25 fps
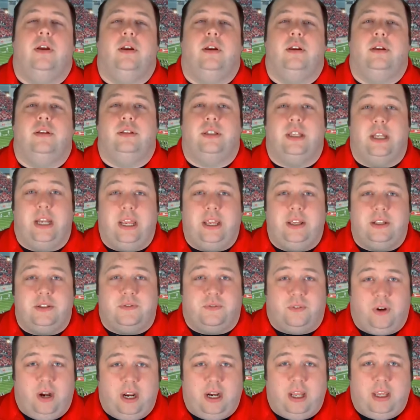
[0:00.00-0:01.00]
Today is
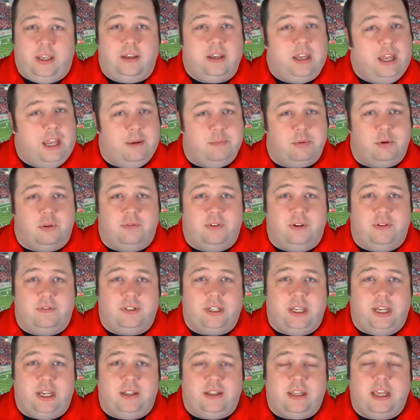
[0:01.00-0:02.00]
Friday, April
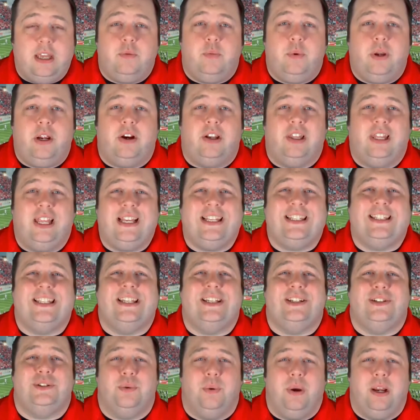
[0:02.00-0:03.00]
15th, and we are less than
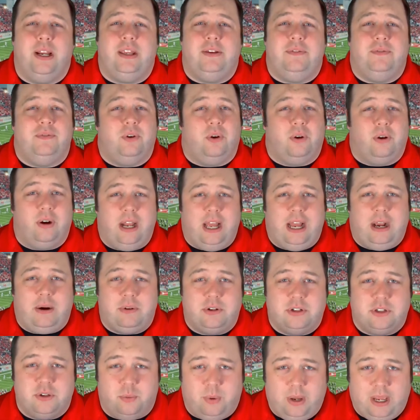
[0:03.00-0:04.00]
24 hours
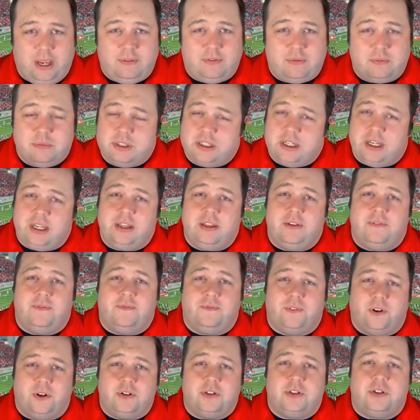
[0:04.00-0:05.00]
away from seeing the
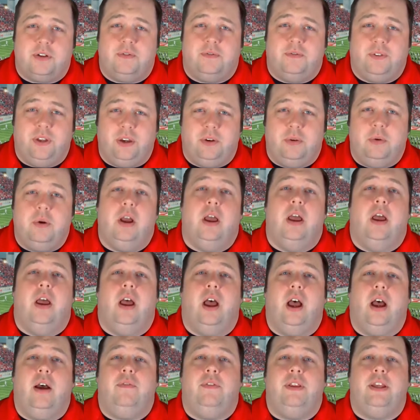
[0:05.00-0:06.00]
first view
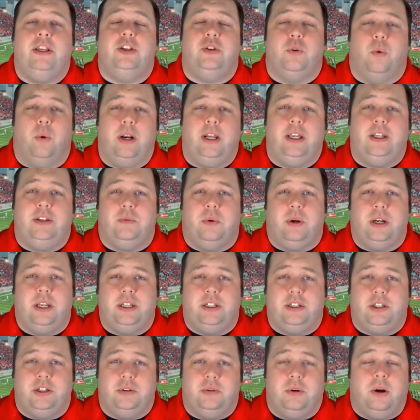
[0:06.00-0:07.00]
of the
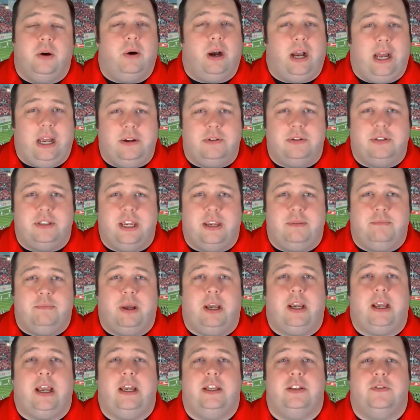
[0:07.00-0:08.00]
2022 Ohio State
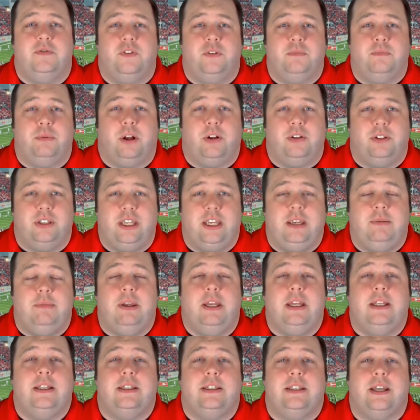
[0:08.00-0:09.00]
Buckeyes football team
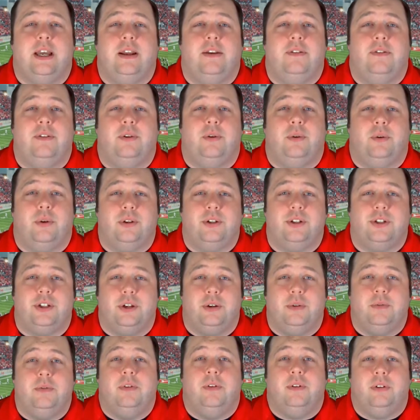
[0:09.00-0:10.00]
inside of the Horseshoe
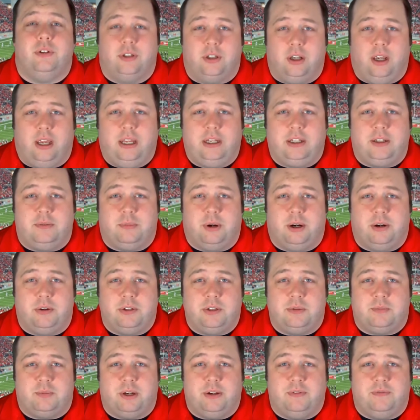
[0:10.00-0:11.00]
at tomorrow's
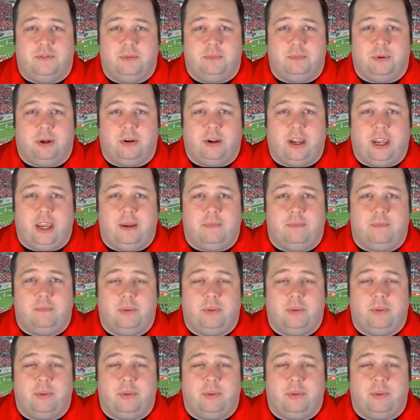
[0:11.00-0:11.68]
spring football game.